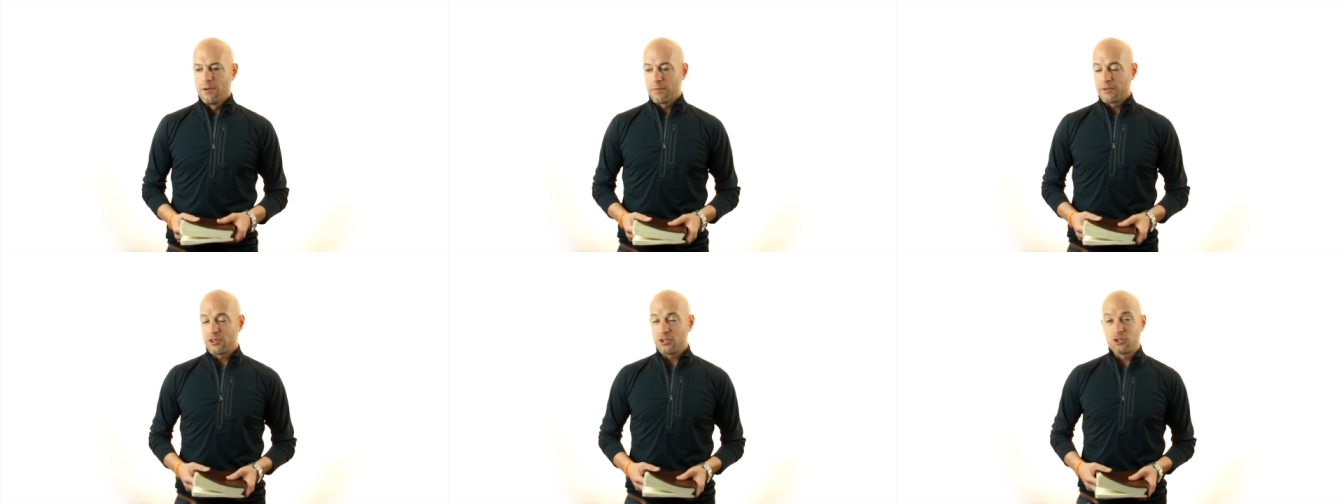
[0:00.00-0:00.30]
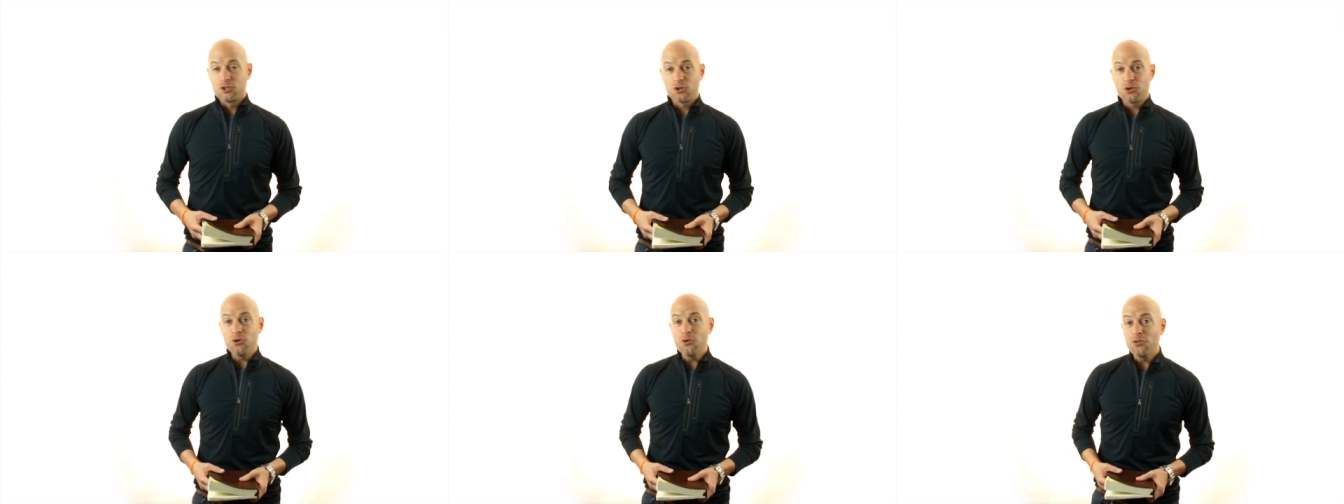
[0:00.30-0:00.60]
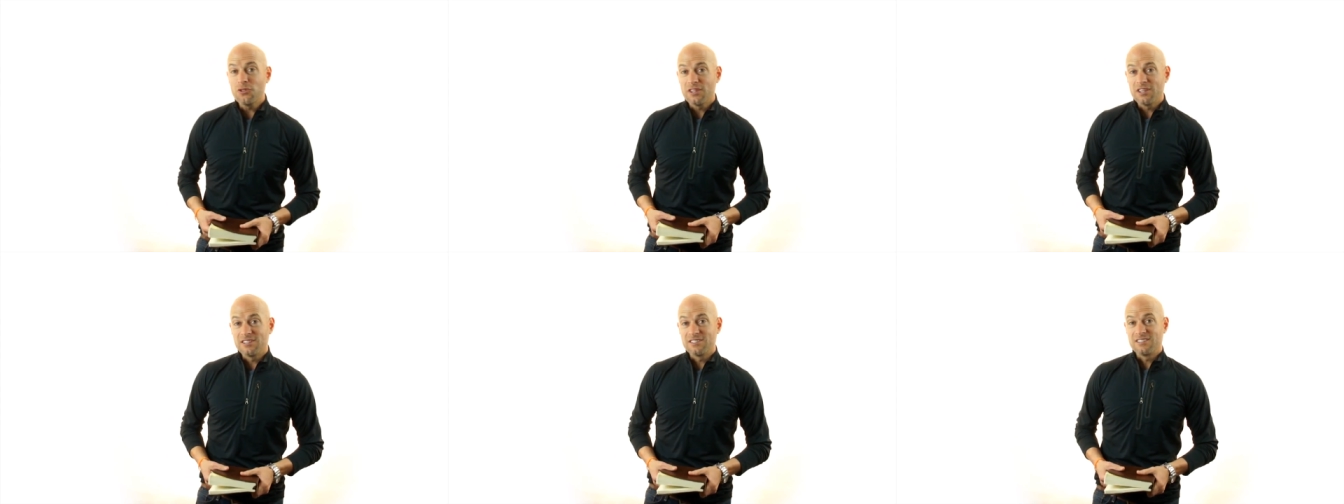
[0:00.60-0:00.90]
But the
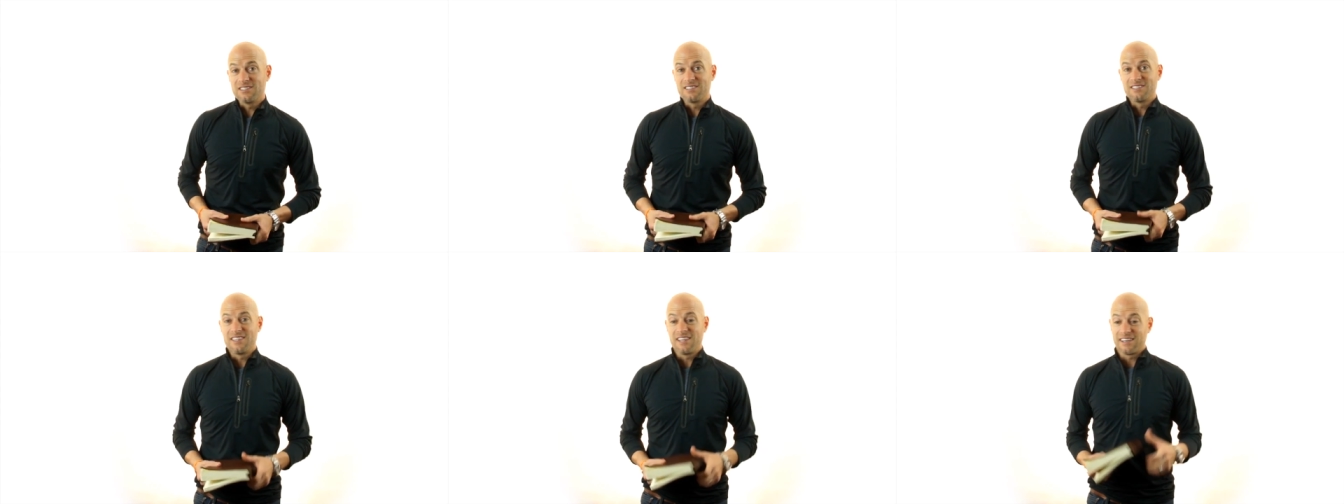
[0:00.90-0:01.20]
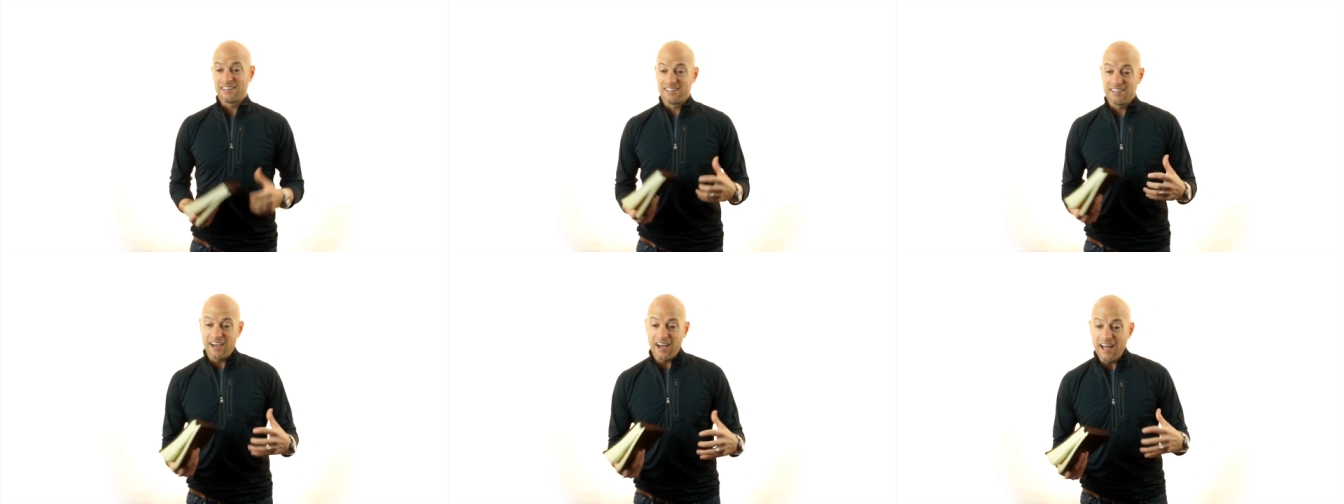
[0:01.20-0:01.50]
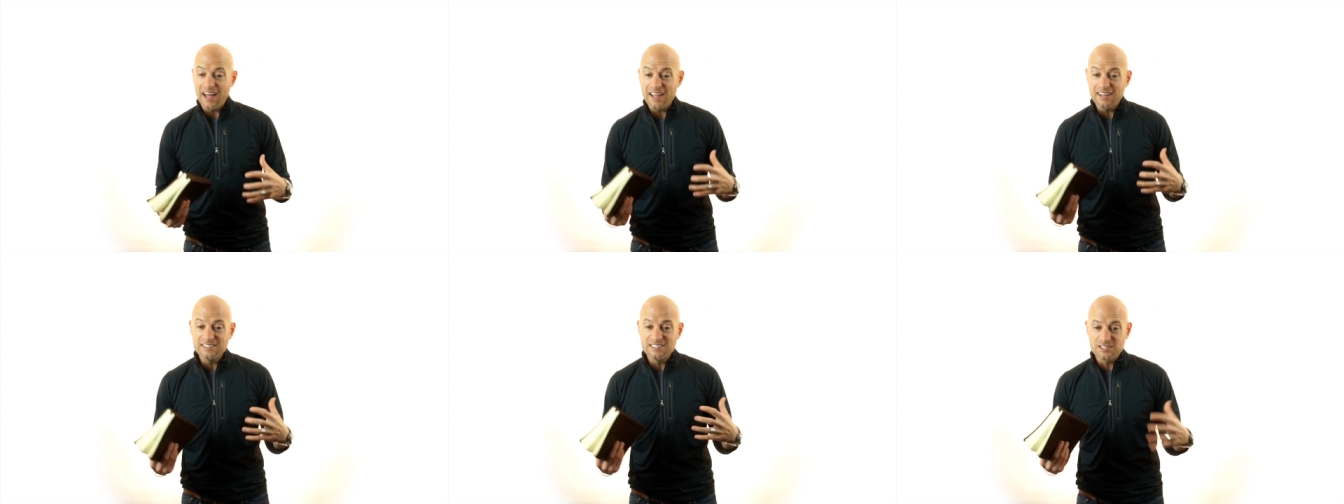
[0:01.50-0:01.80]
truth is that
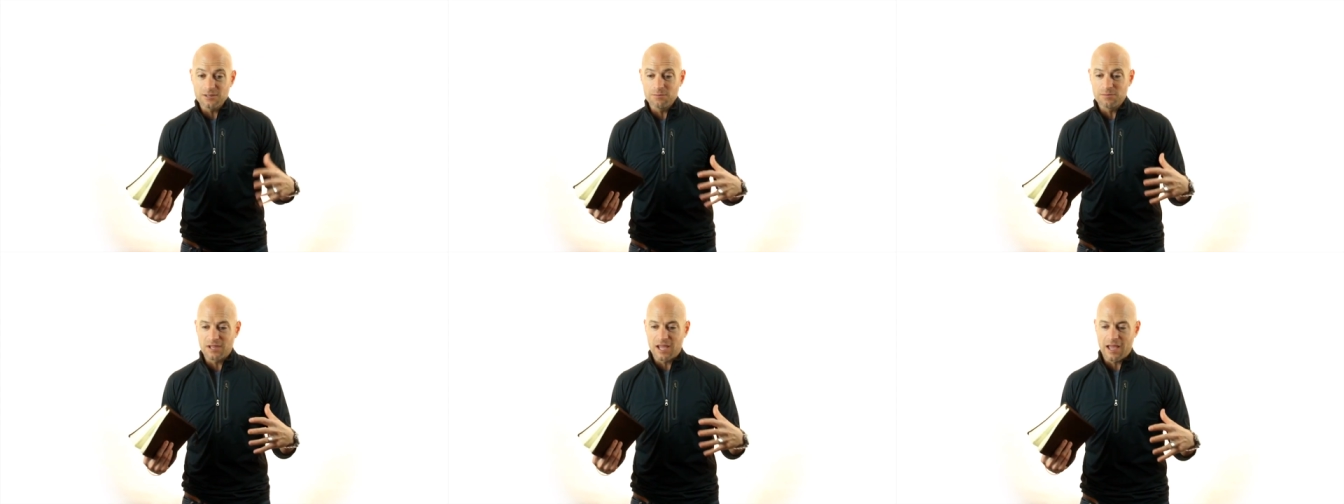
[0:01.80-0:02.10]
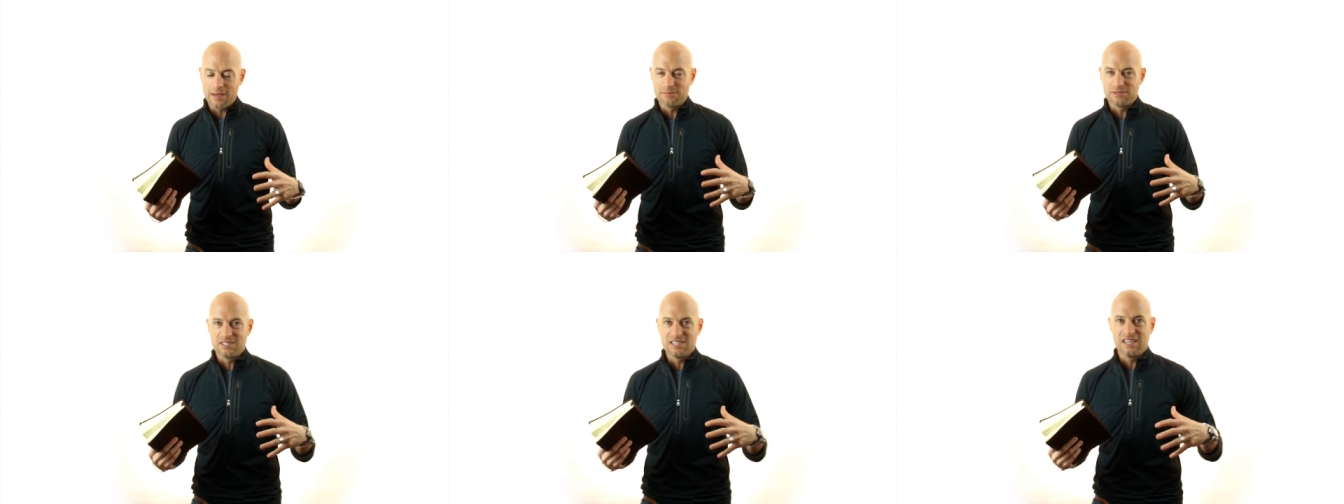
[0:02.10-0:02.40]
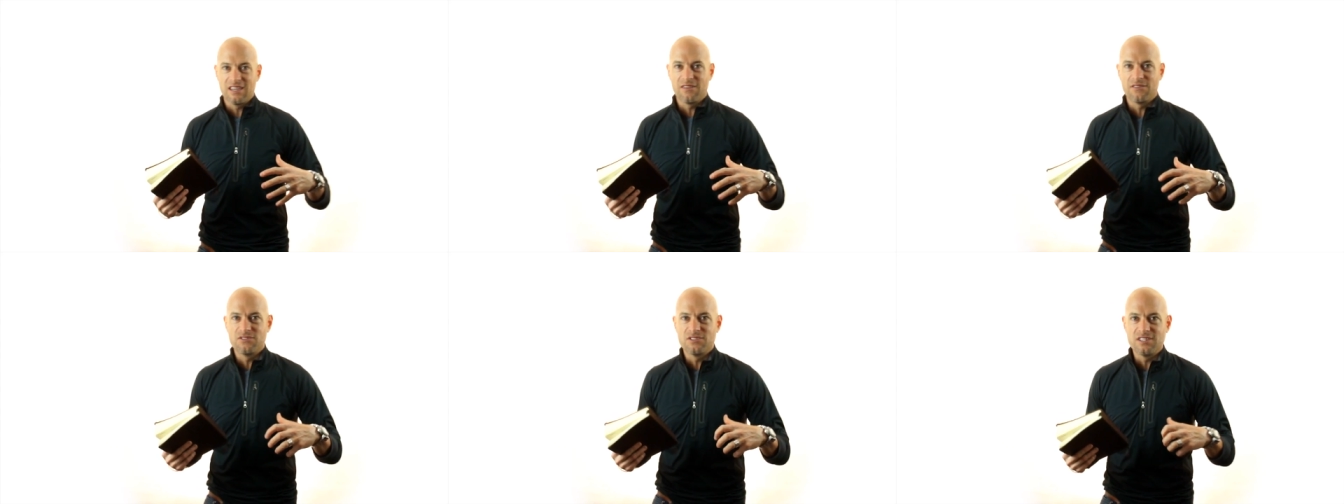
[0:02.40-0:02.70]
God sometimes
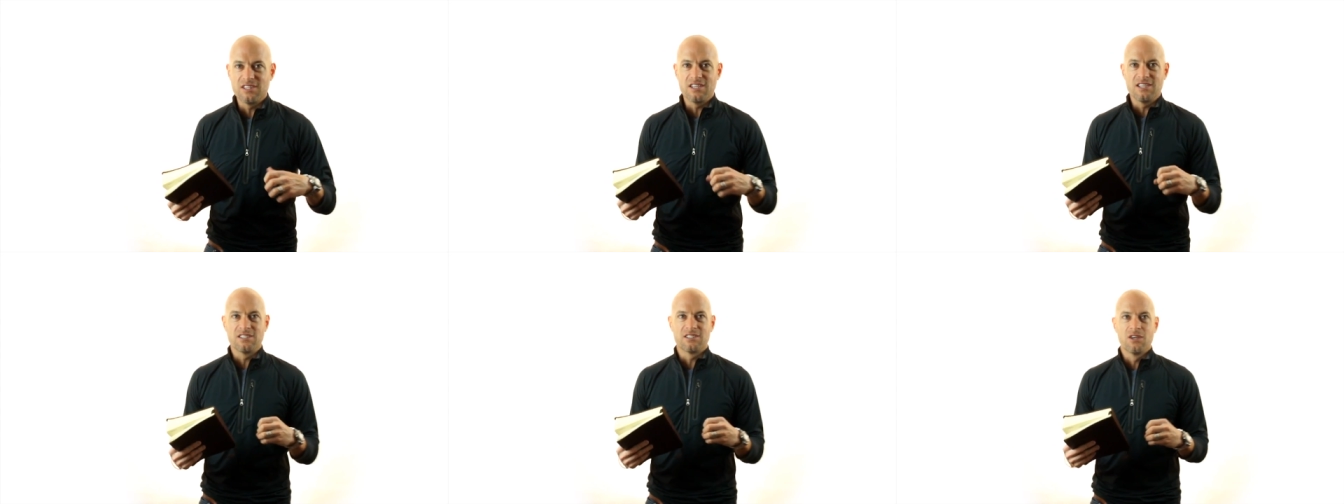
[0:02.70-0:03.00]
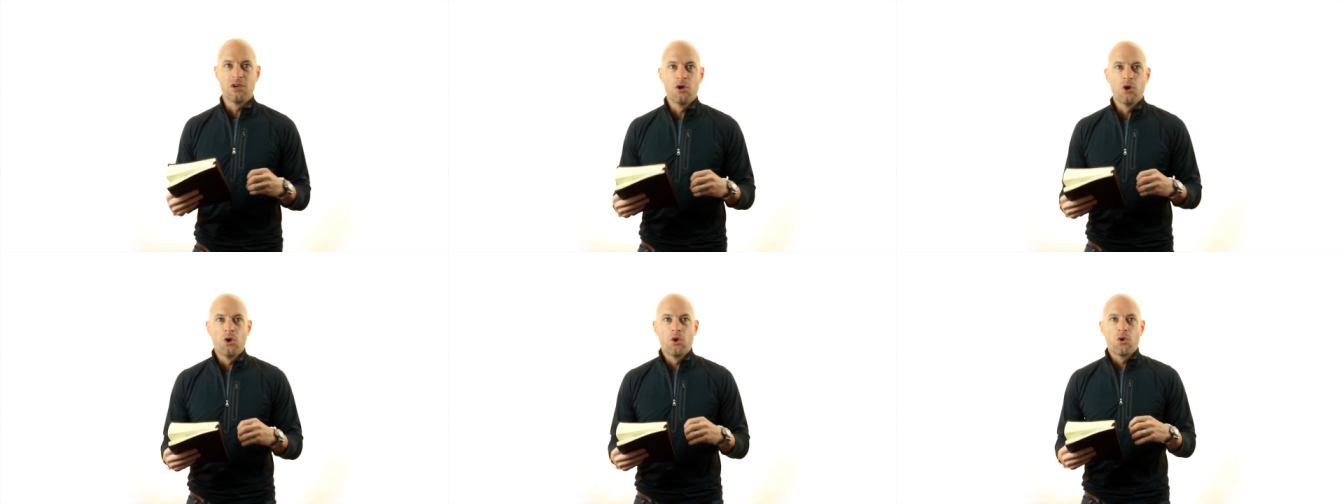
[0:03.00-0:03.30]
gives these